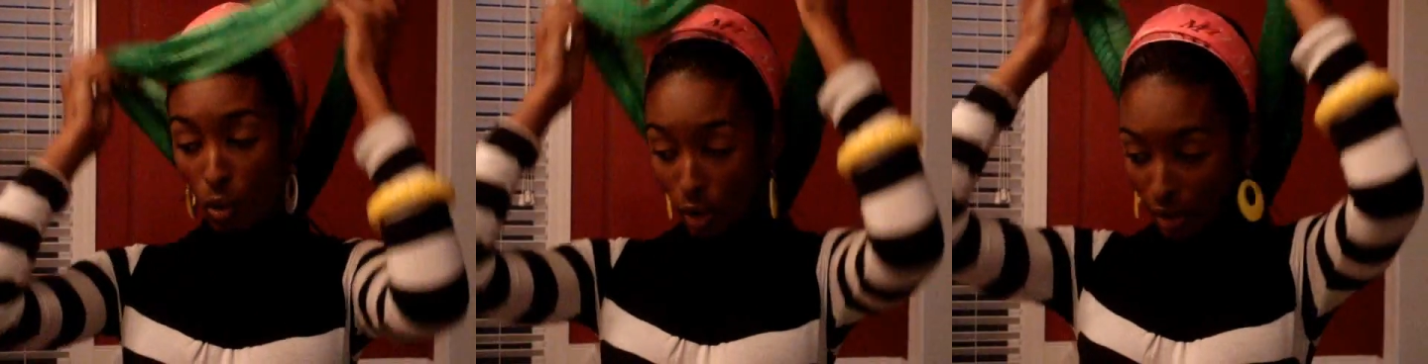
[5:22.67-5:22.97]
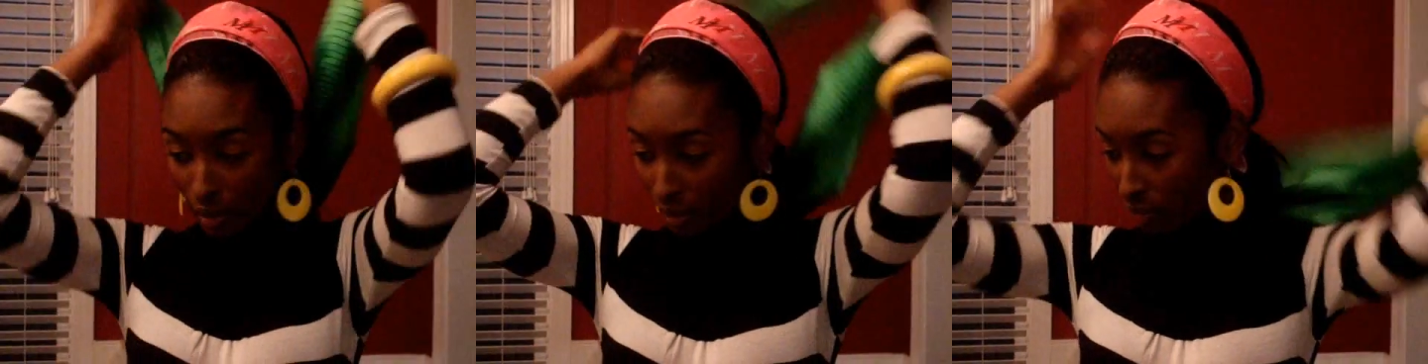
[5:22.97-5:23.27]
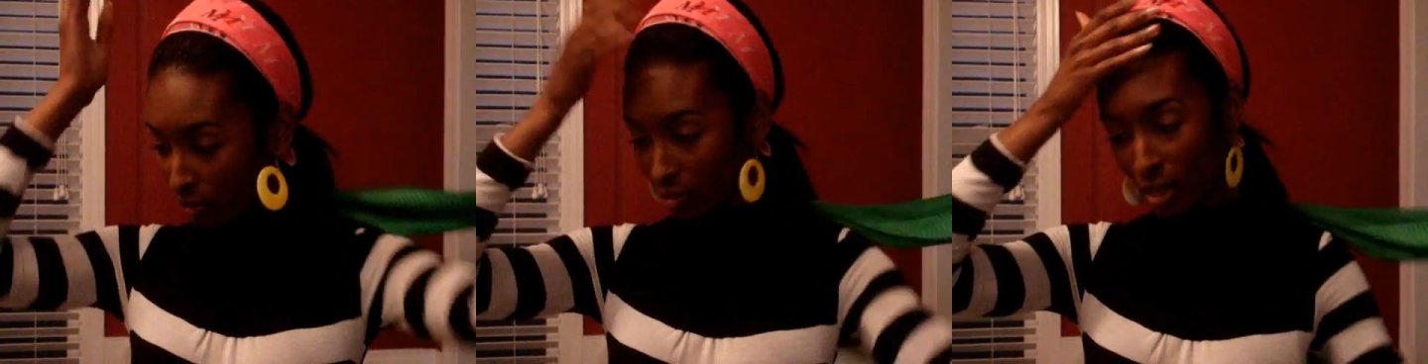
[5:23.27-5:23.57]

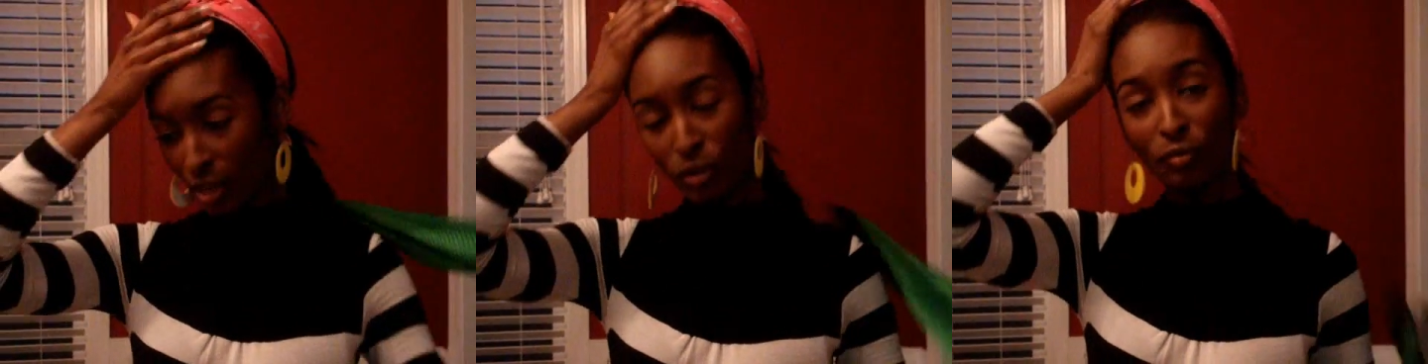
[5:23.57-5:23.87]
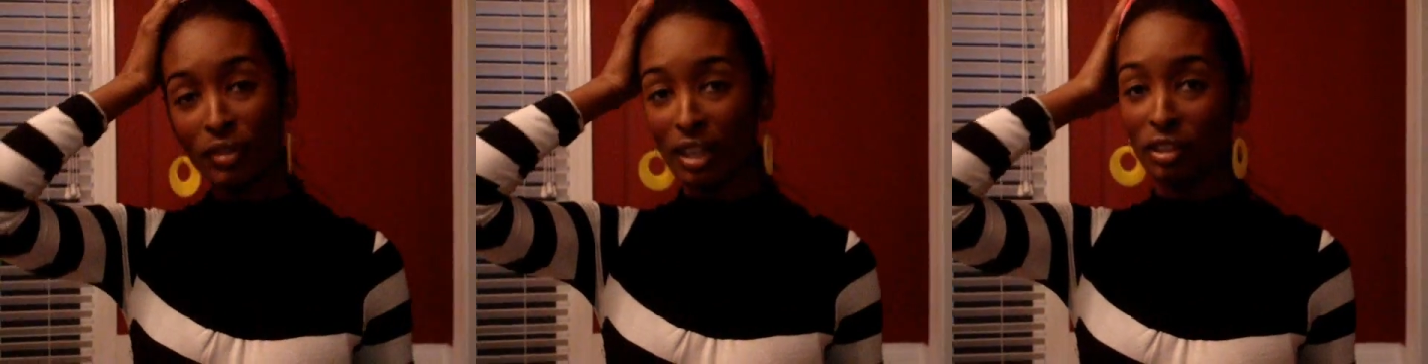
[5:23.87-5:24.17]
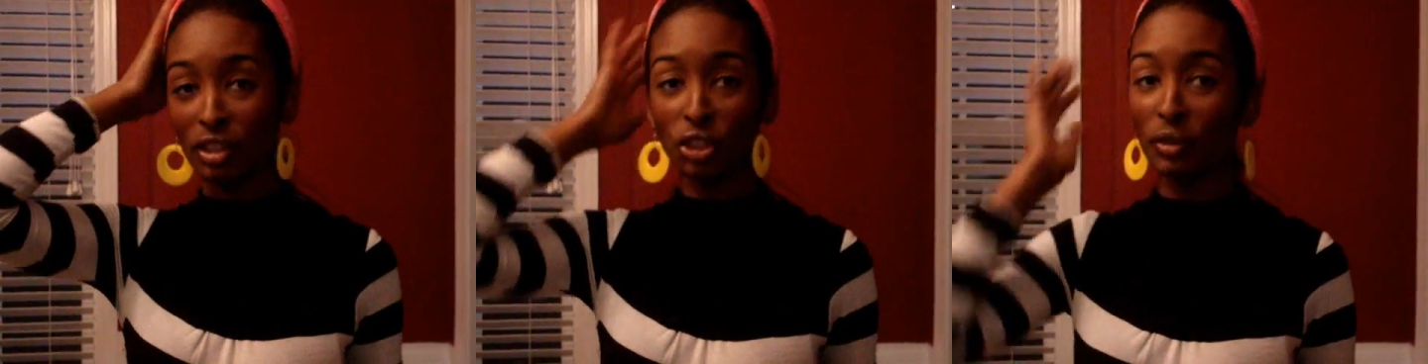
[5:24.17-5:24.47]
Or if you
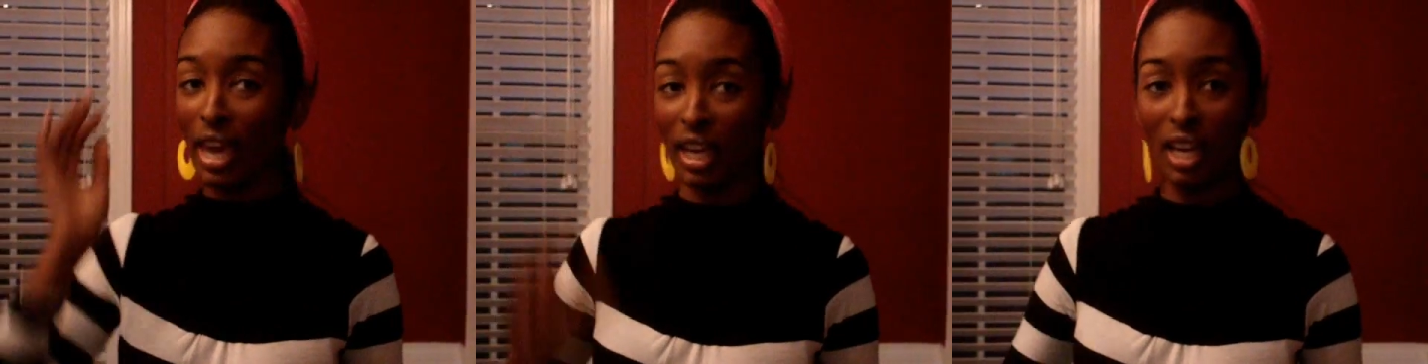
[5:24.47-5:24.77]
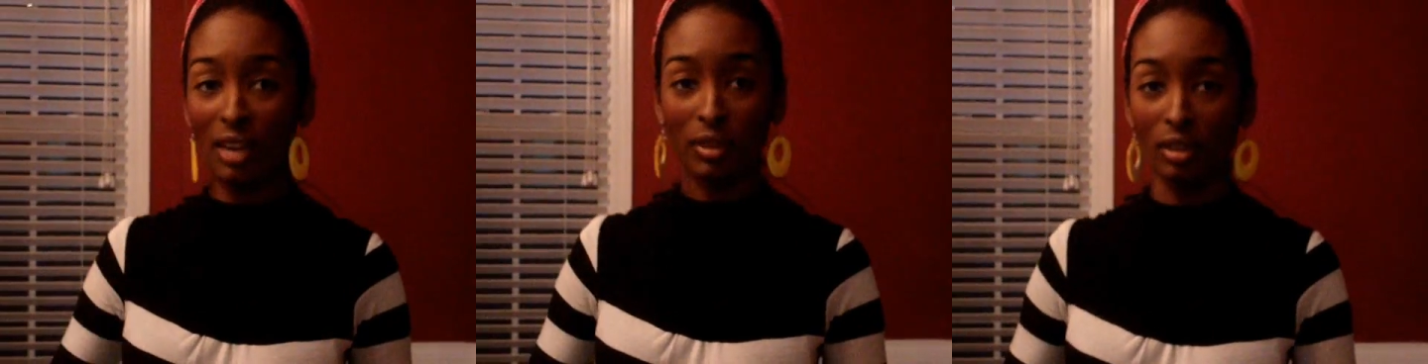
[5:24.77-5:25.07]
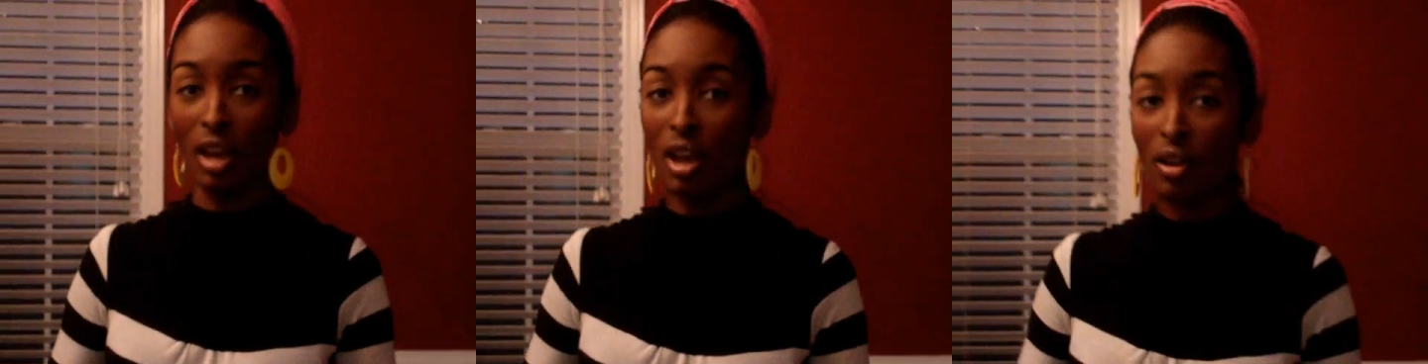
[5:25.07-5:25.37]
think that you can't even